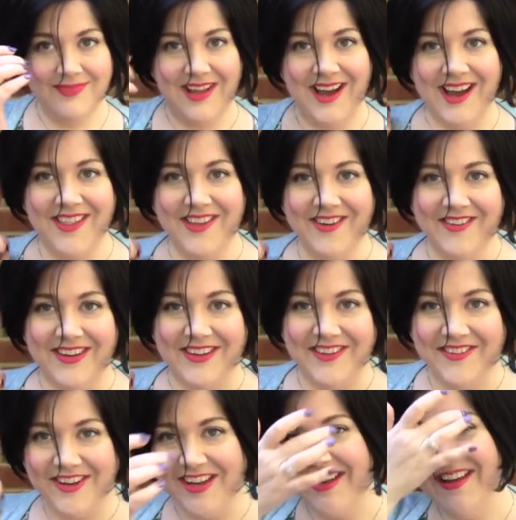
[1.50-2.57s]
Hi there, wig
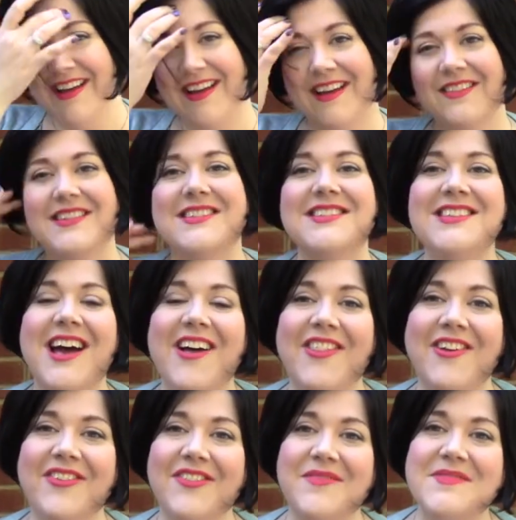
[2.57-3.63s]
lover. This is
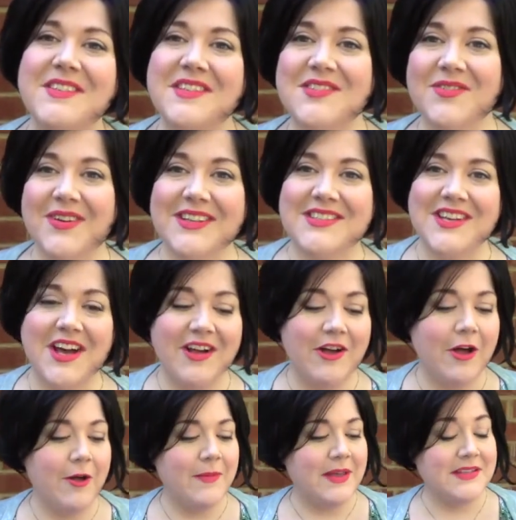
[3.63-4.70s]
Heather from cysterwigs.com